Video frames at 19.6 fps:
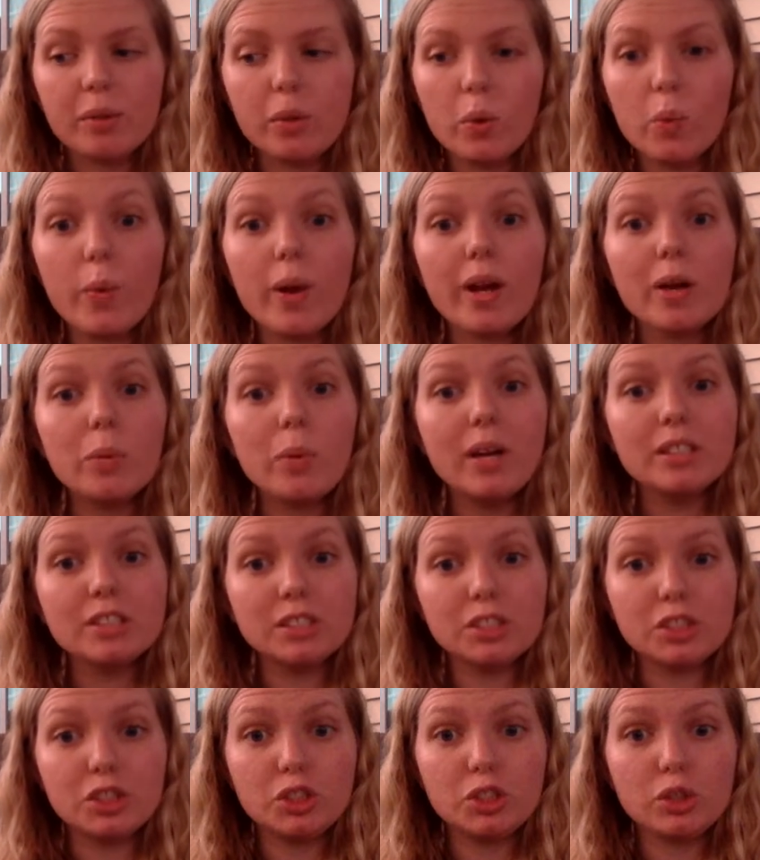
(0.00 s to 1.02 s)
where was
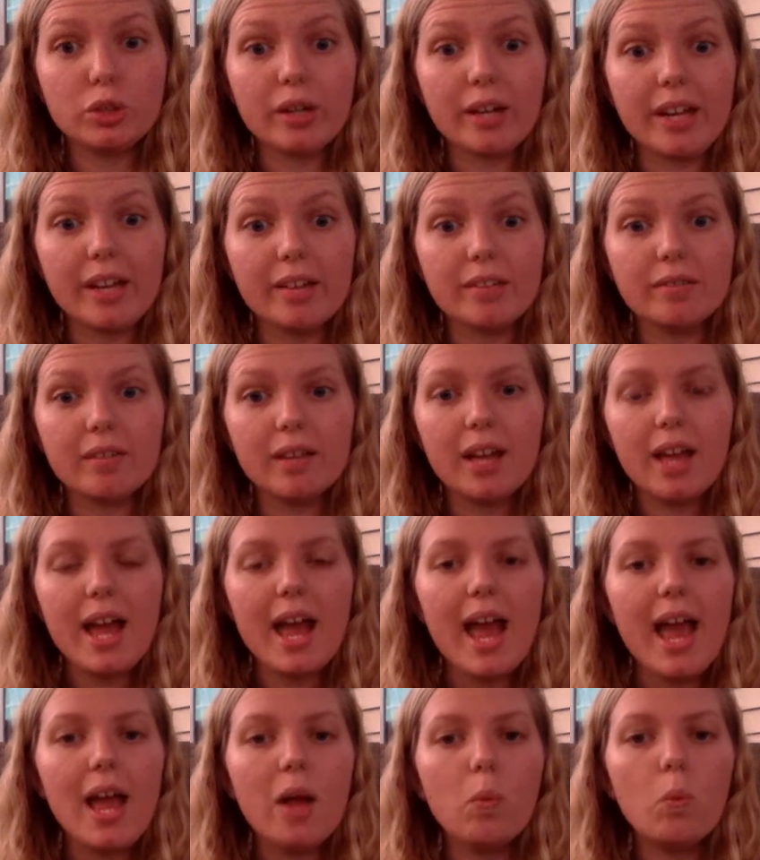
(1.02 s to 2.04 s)
the story,
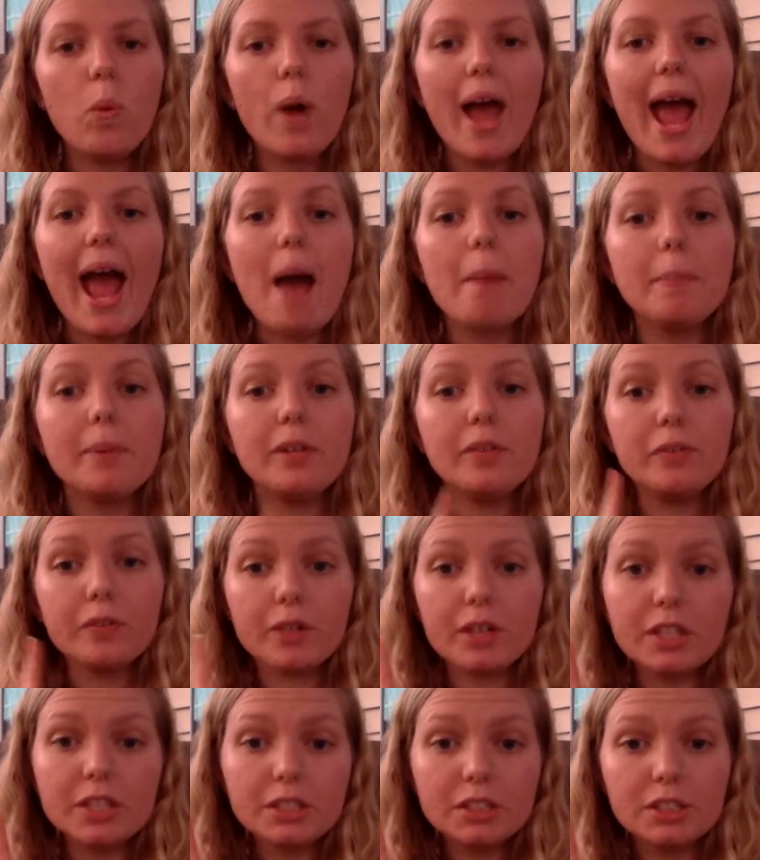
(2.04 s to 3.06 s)
and what happened
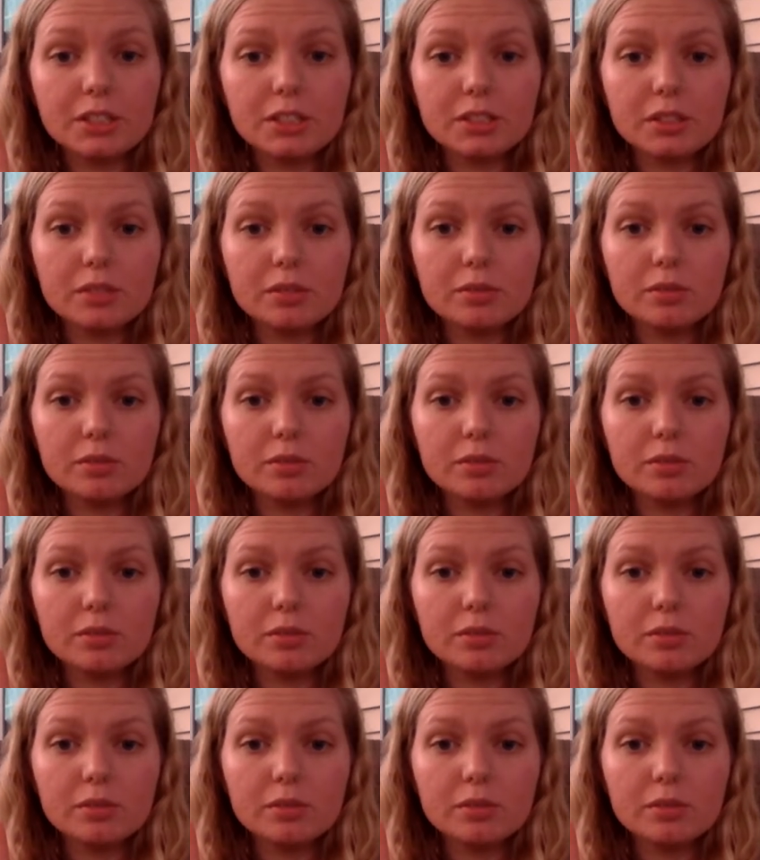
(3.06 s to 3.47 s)
first,